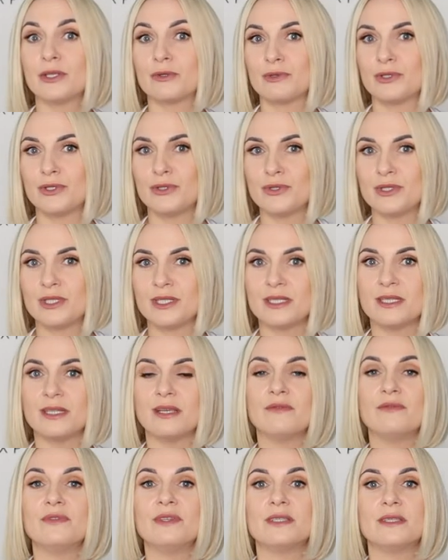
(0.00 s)
it reduces
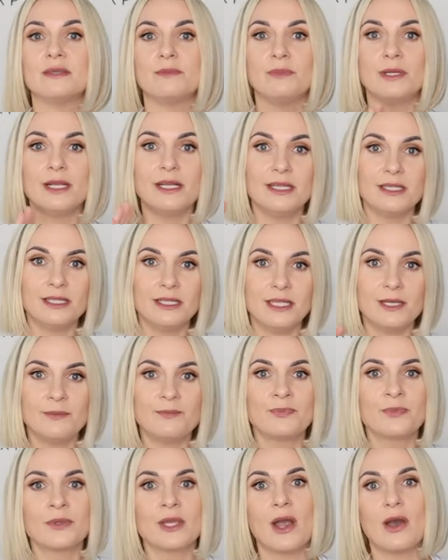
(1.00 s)
the
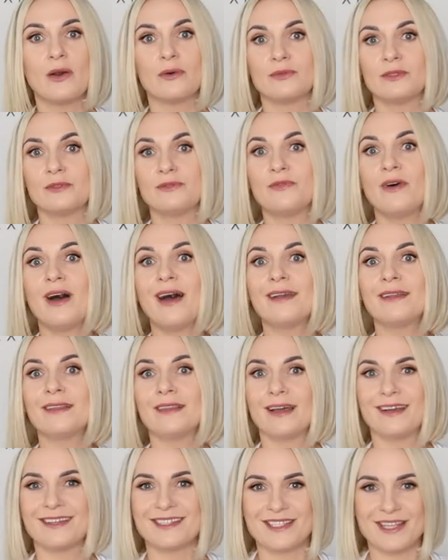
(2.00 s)
visibility of the fine
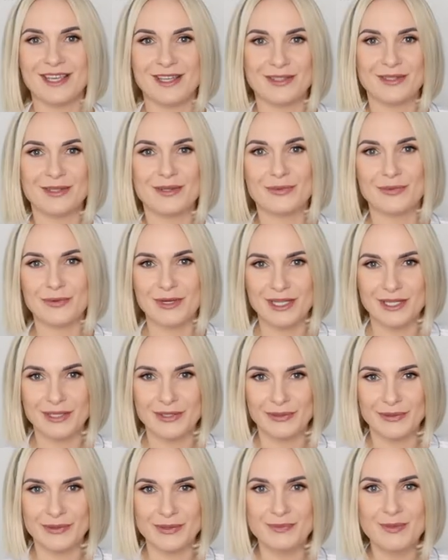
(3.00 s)
lines and
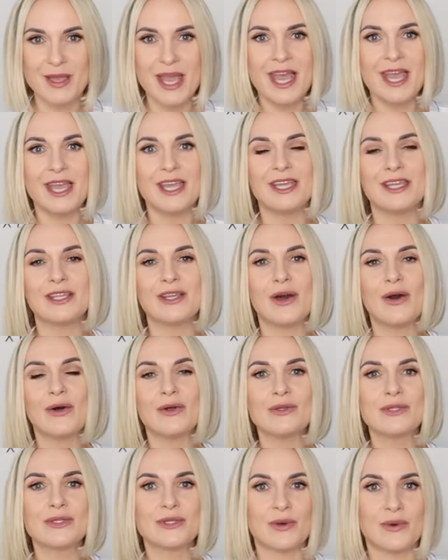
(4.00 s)
wrinkles it
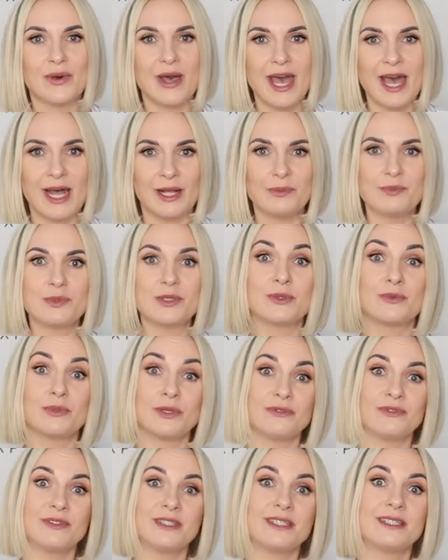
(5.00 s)
also helps
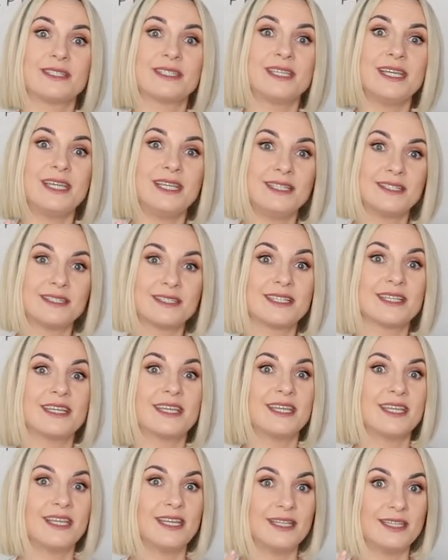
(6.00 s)
with the skin's
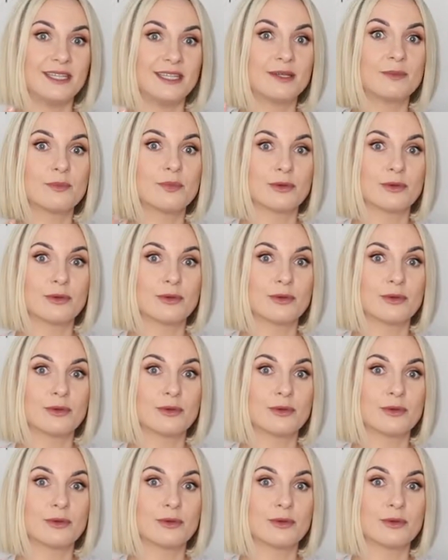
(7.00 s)
healing